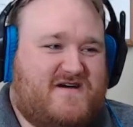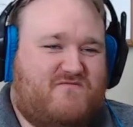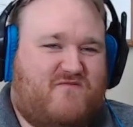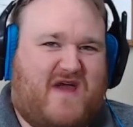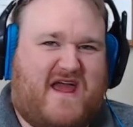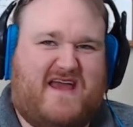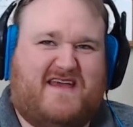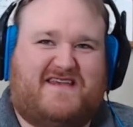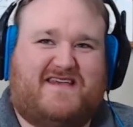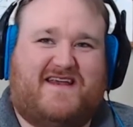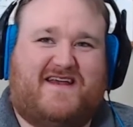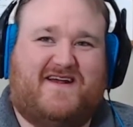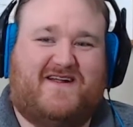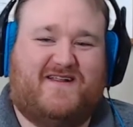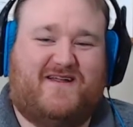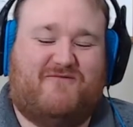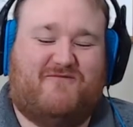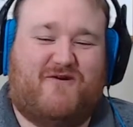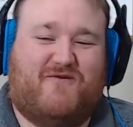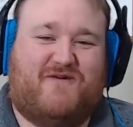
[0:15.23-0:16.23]
basically
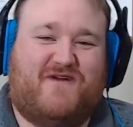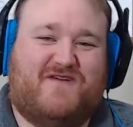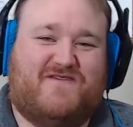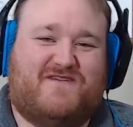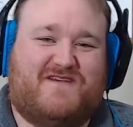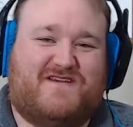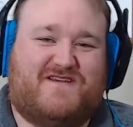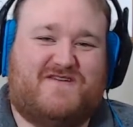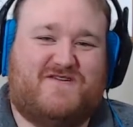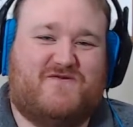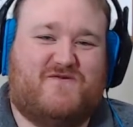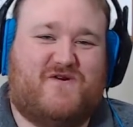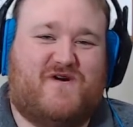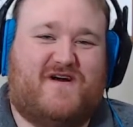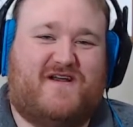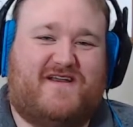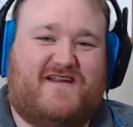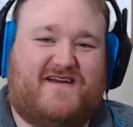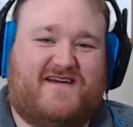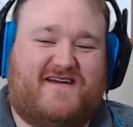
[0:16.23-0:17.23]
what we used to do
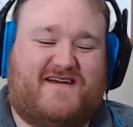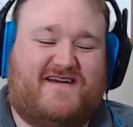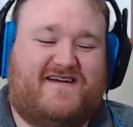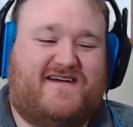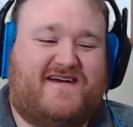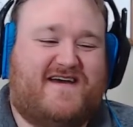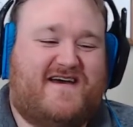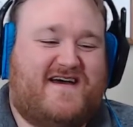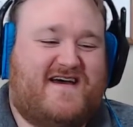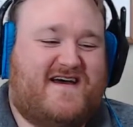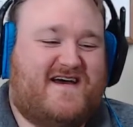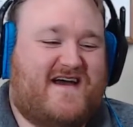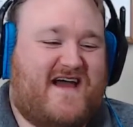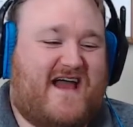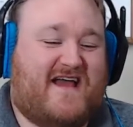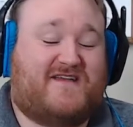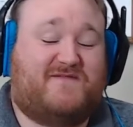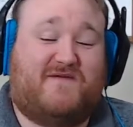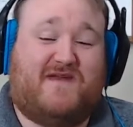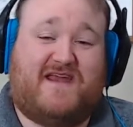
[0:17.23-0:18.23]
on
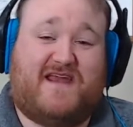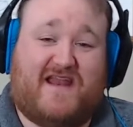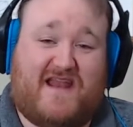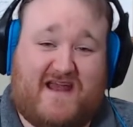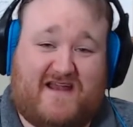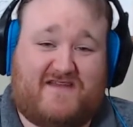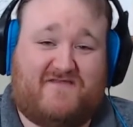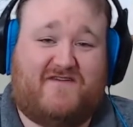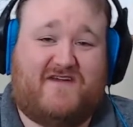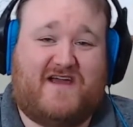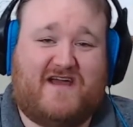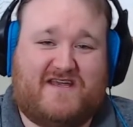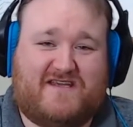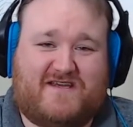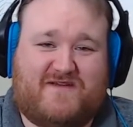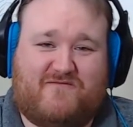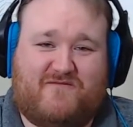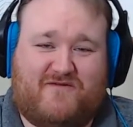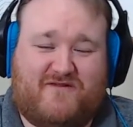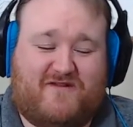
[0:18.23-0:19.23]
XB Connect, if you guys
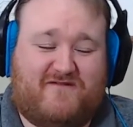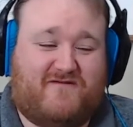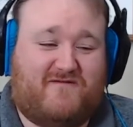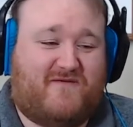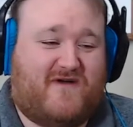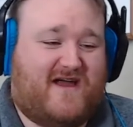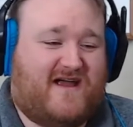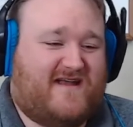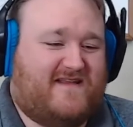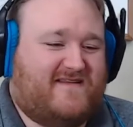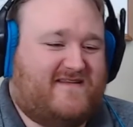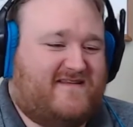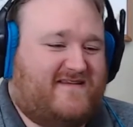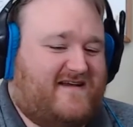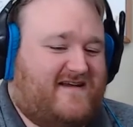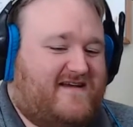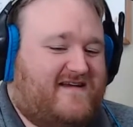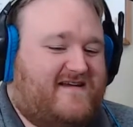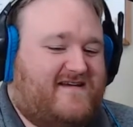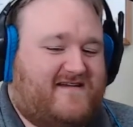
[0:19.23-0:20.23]
can believe it, back in the
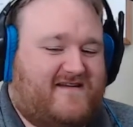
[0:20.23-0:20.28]
day.